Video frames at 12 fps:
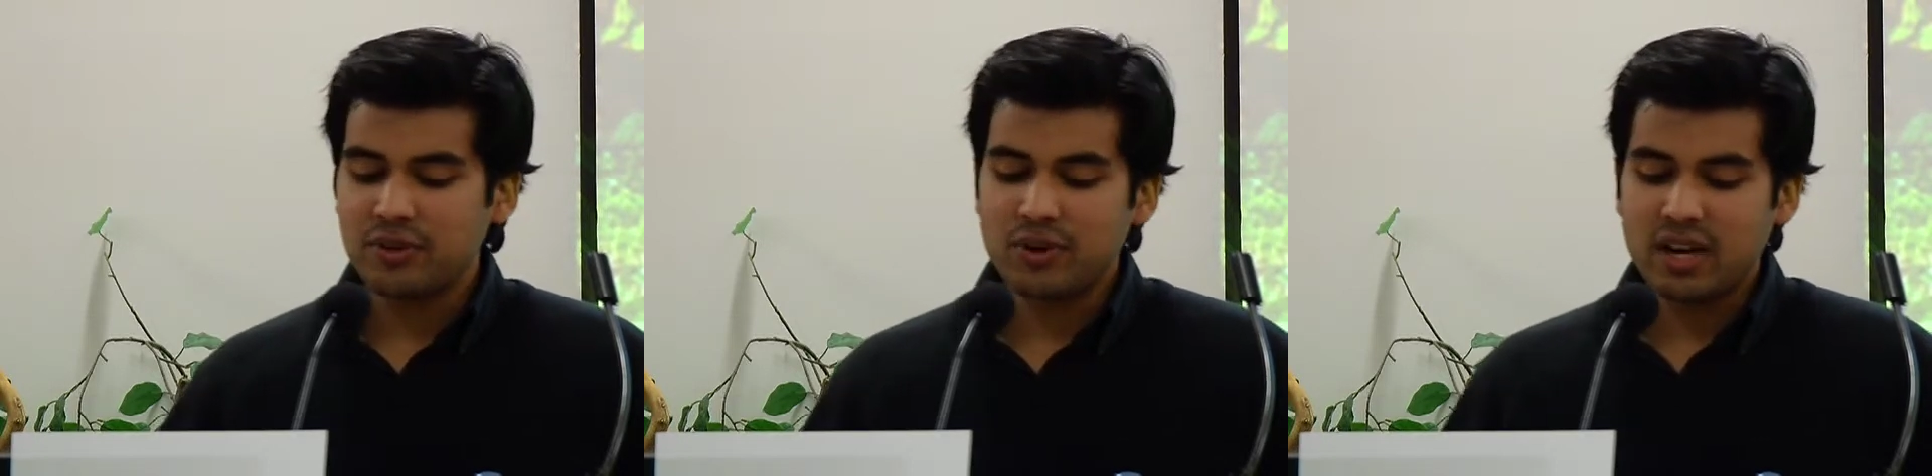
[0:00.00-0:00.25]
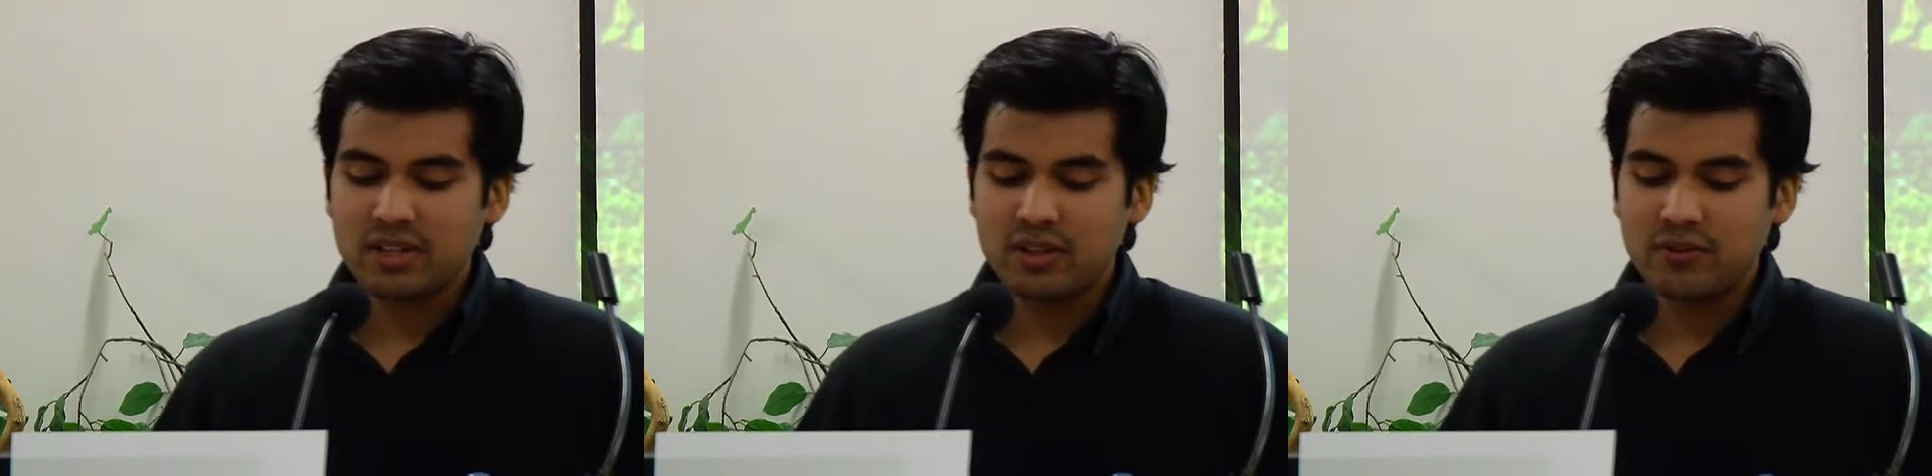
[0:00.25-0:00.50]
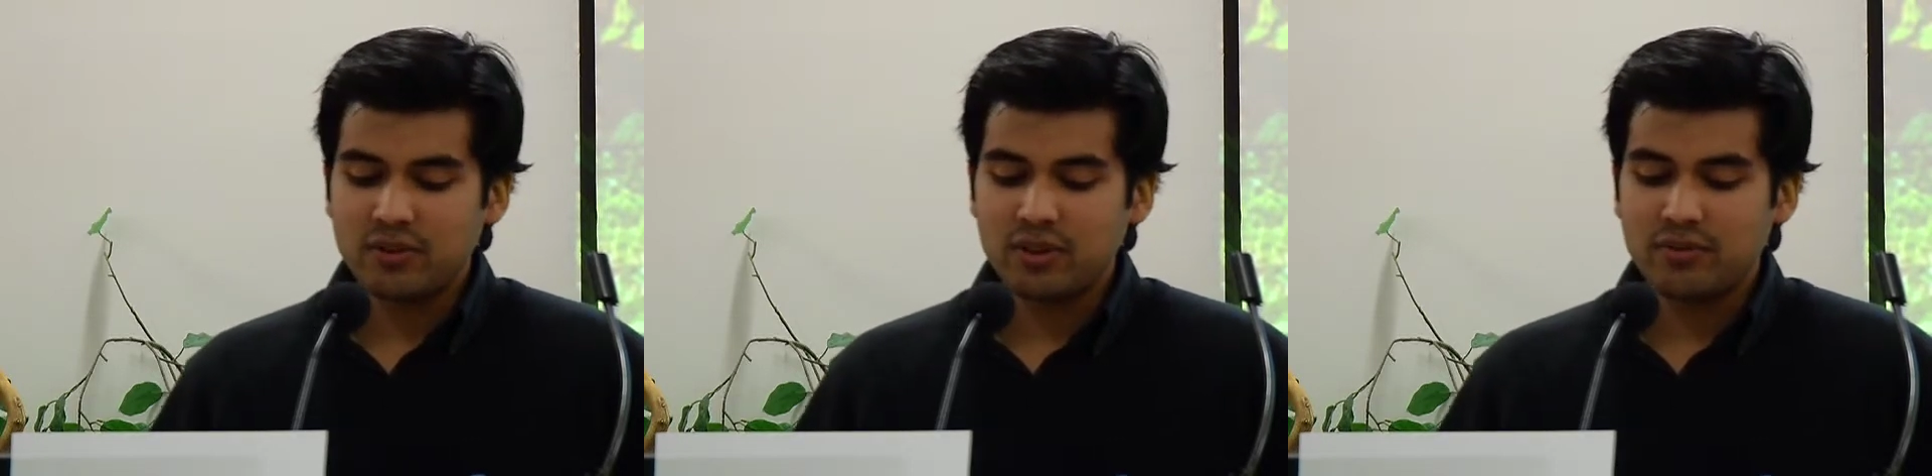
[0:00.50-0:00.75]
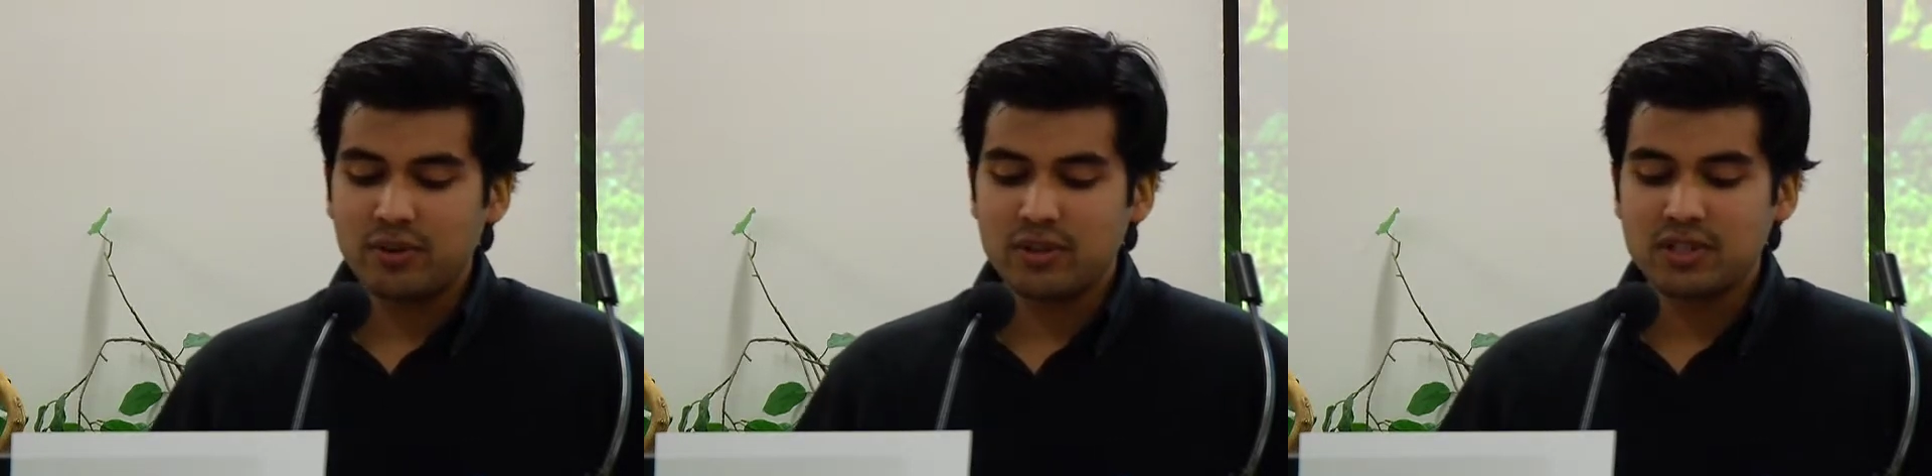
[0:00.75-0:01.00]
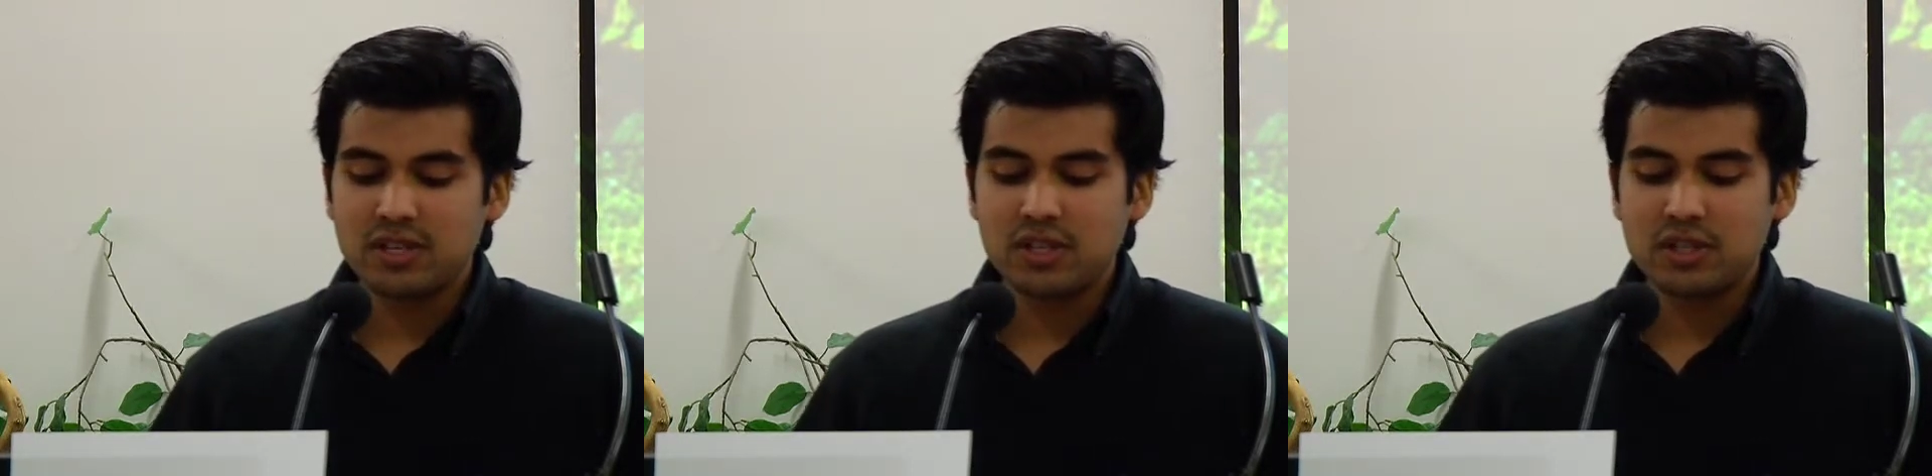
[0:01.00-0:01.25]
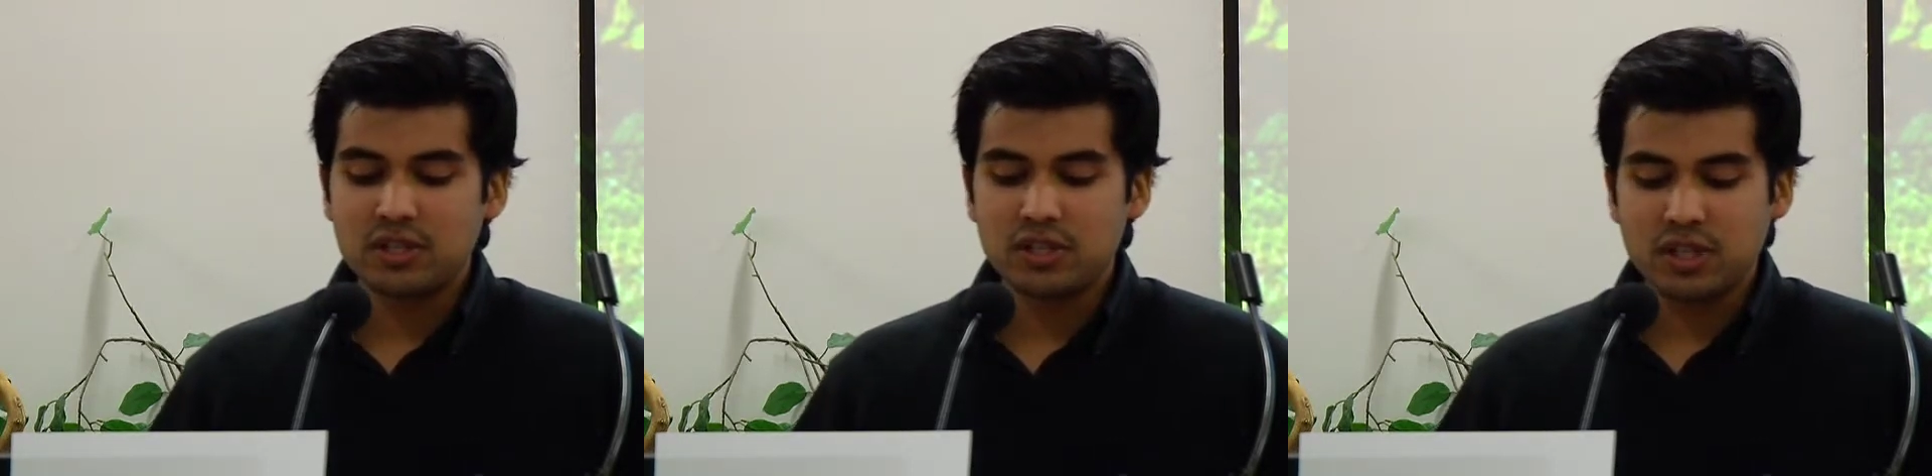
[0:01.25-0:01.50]
Director for the First
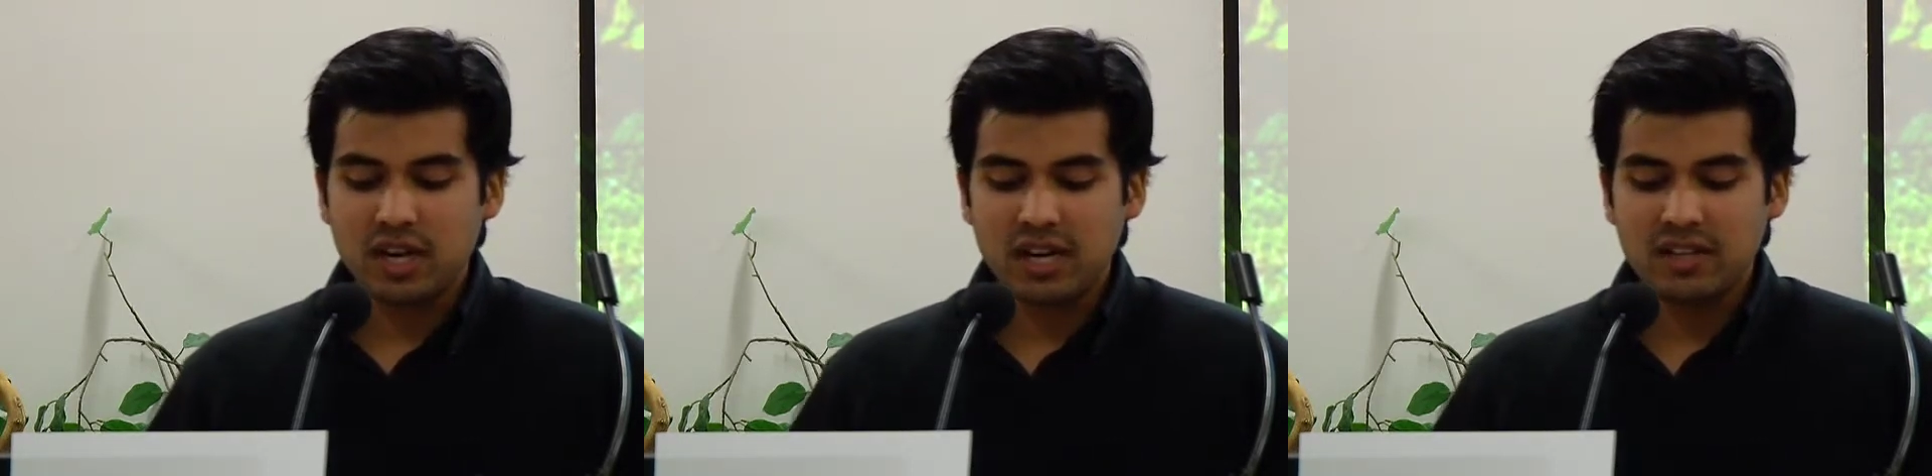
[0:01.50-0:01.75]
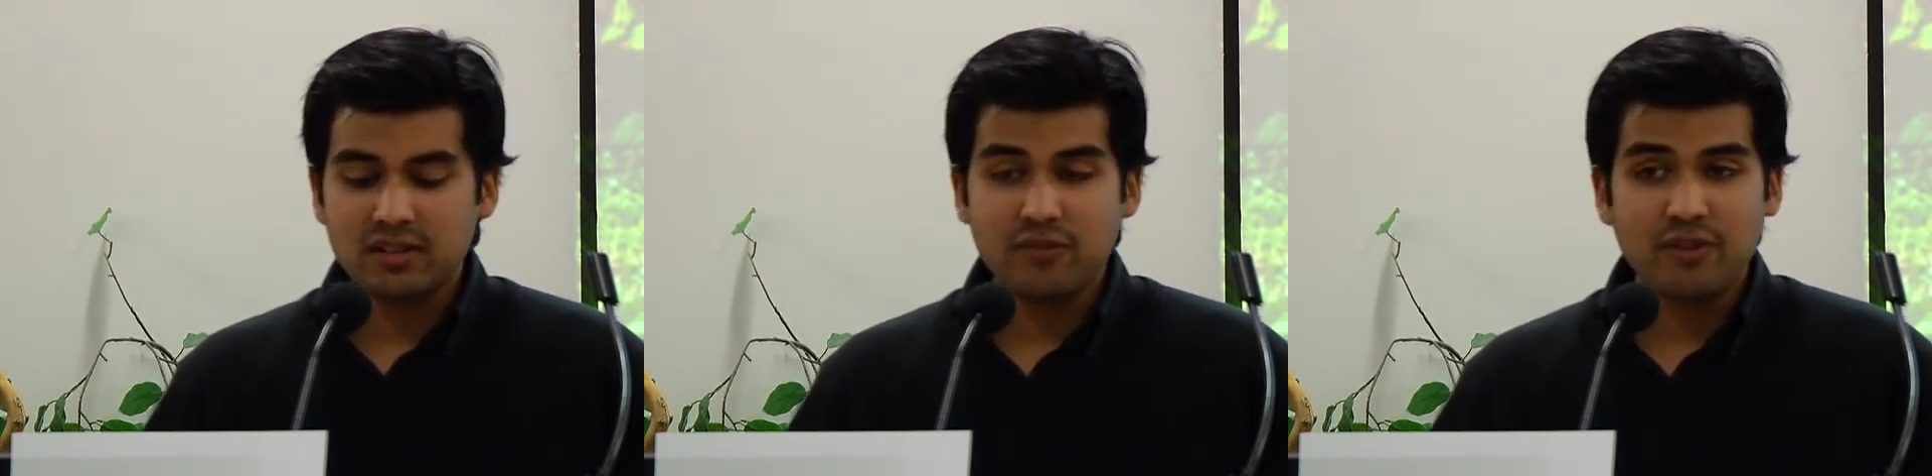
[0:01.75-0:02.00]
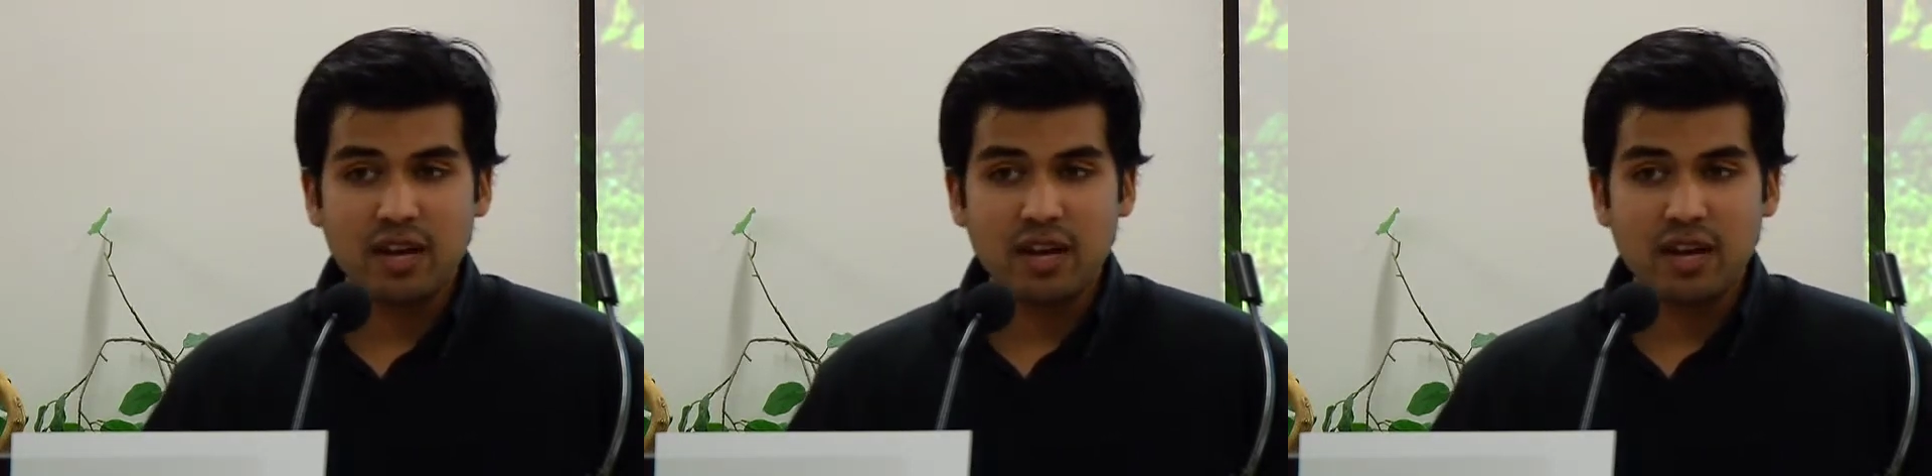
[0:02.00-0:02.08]
Nations Child and